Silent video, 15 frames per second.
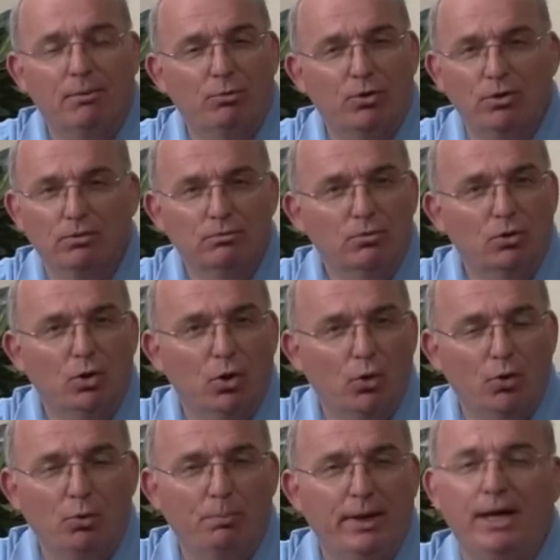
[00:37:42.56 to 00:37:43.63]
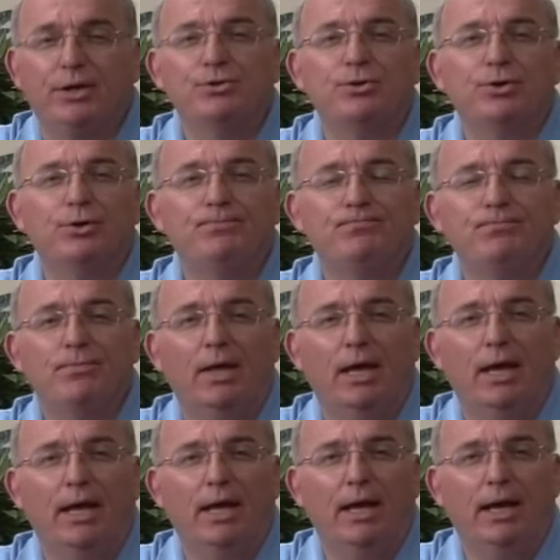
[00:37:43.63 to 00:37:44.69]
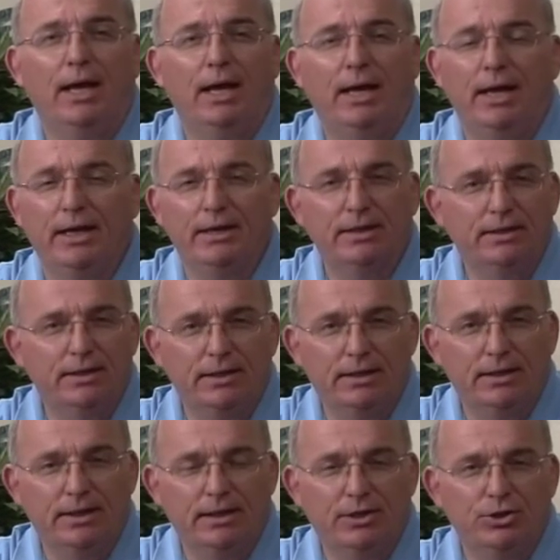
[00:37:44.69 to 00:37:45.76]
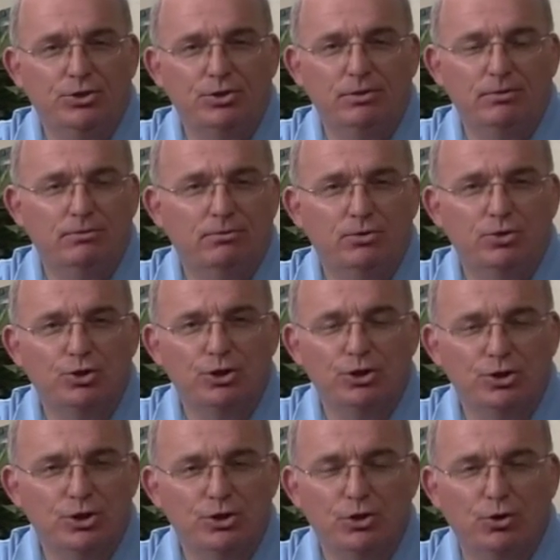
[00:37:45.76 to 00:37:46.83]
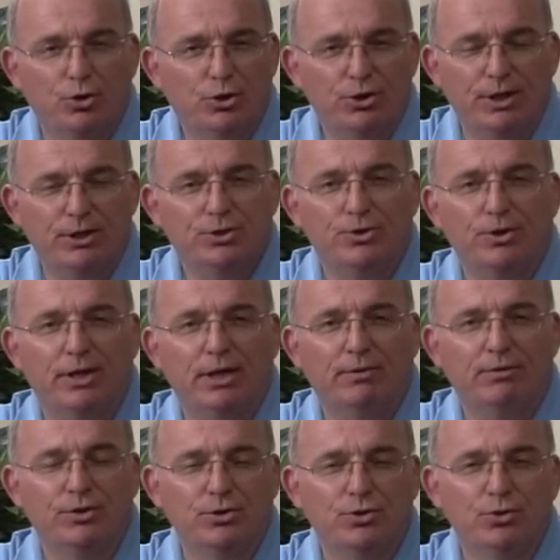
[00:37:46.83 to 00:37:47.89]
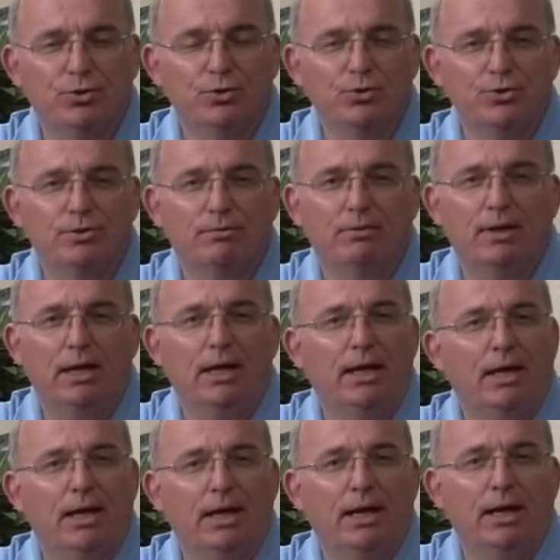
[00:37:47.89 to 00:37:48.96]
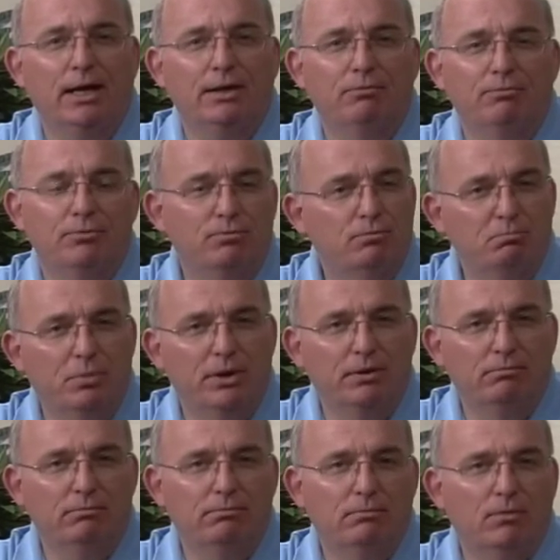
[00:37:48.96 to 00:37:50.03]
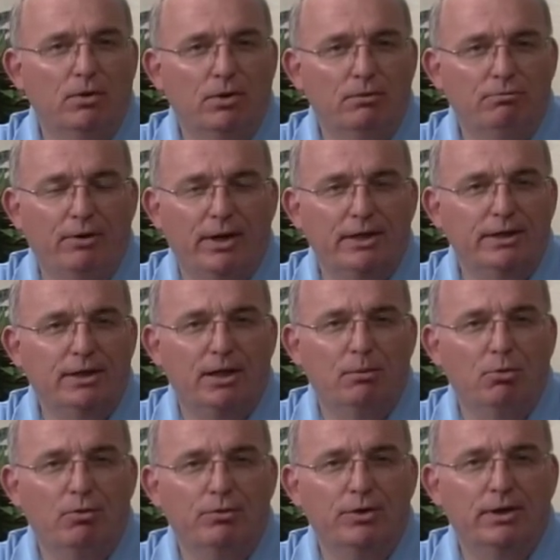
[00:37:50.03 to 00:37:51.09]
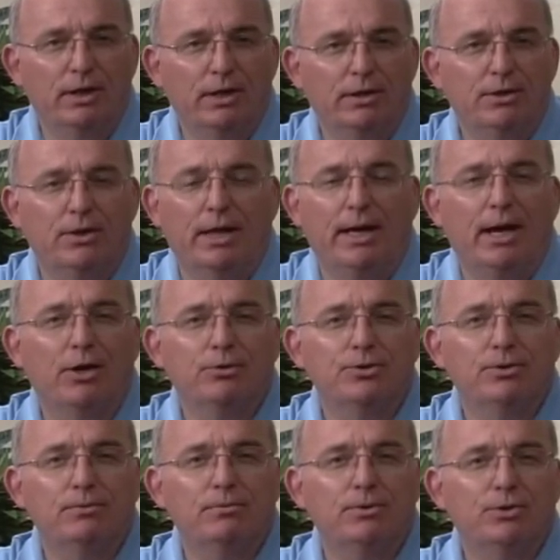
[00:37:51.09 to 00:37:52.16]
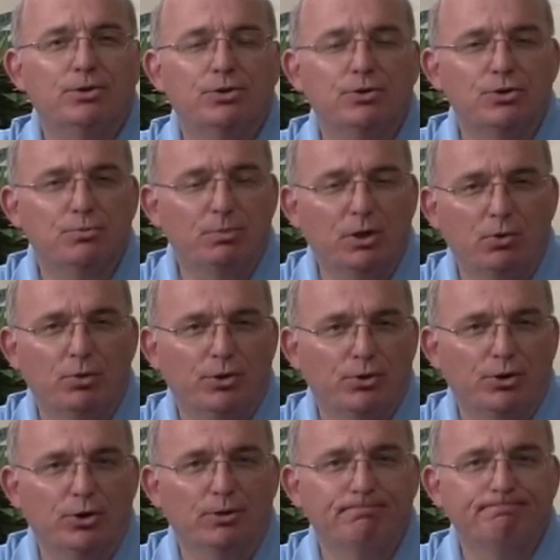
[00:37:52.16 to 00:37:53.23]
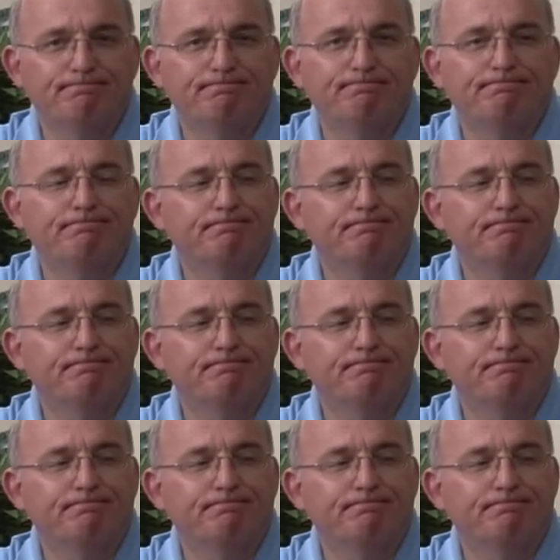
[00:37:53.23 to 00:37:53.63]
I'm her local pastor, and she just learned yesterday of this news and had been invited to come over to the house to speak with her.